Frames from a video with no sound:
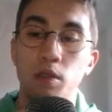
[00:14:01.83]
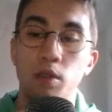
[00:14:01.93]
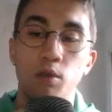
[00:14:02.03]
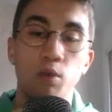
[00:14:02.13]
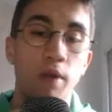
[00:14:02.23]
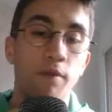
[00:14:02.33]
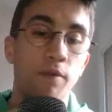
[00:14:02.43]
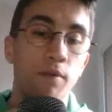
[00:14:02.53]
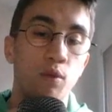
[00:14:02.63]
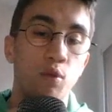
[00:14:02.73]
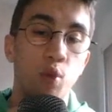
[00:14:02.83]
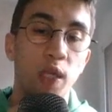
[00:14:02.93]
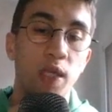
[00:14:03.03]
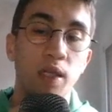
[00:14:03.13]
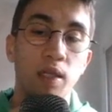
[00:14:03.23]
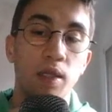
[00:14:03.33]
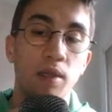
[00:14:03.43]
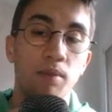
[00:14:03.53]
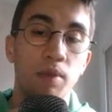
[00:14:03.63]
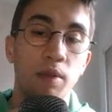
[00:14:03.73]
We have queen
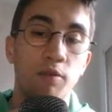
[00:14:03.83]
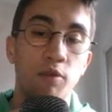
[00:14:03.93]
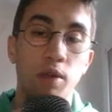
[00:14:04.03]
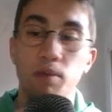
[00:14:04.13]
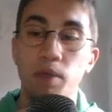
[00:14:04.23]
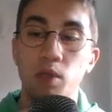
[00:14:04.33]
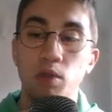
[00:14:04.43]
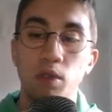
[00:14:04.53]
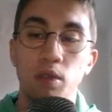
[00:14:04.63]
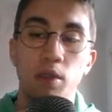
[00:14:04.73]
b3, because